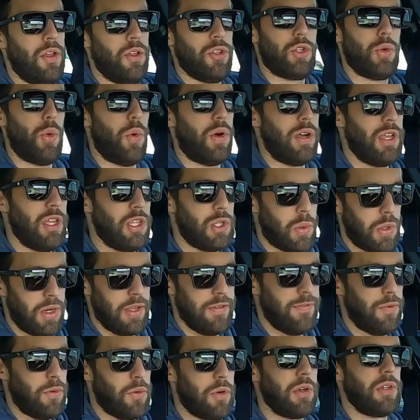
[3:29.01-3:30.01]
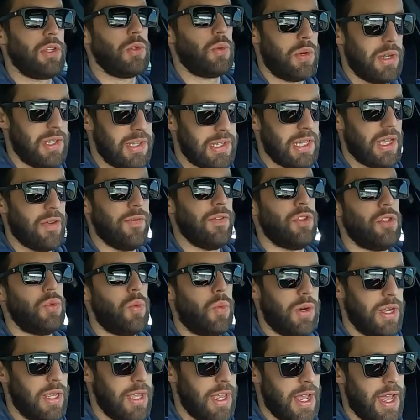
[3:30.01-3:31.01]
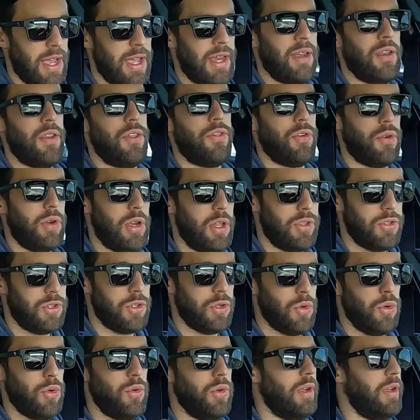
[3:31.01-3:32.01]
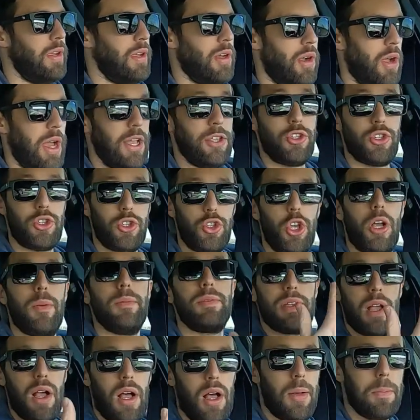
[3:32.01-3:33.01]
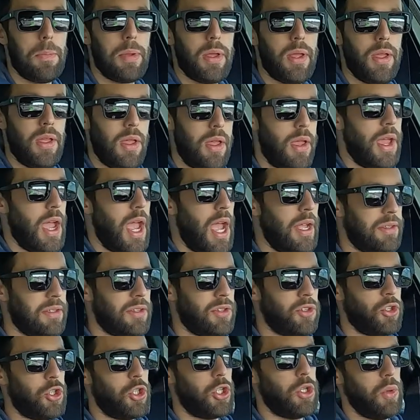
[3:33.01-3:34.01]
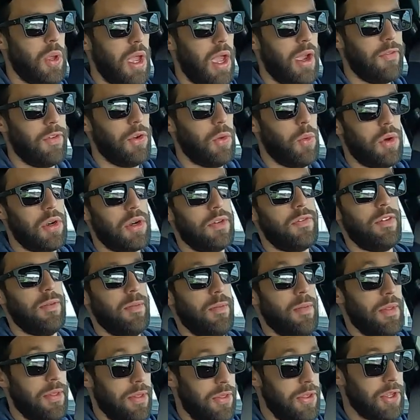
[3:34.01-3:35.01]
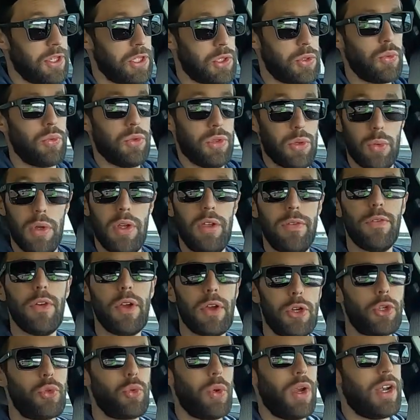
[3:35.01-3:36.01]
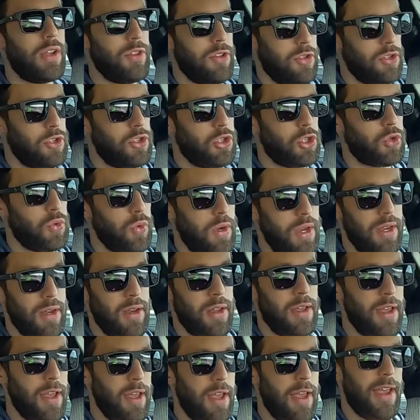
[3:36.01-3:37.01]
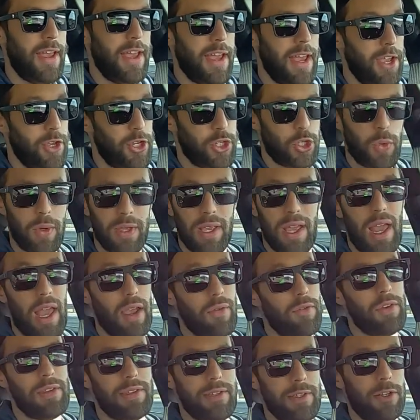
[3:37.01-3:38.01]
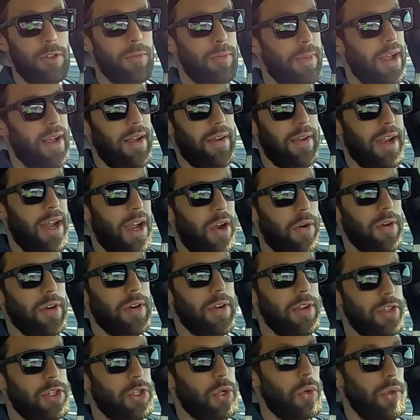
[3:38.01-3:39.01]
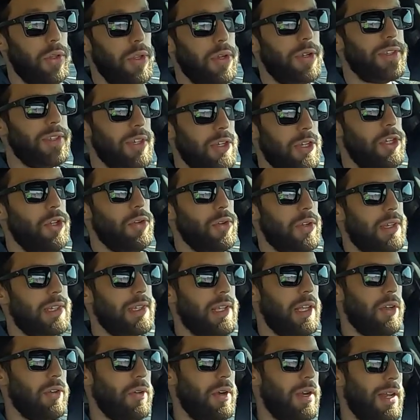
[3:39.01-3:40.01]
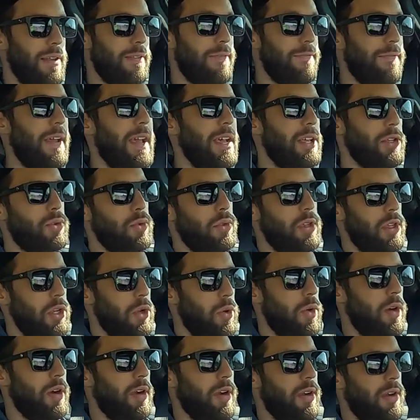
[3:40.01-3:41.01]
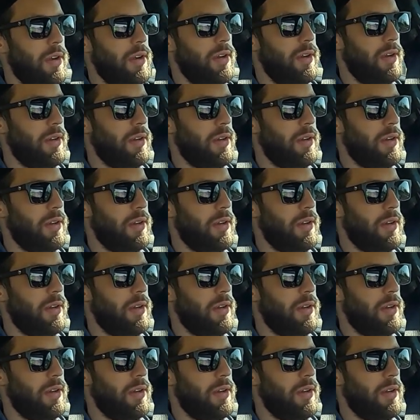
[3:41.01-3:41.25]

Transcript: 20, 24, 27, 29, 32. You know, it just jumps up. It doesn't show you every one of them. The refresh rate on the screen is showing every single mile an hour, so it looks like you're accelerating faster than you are.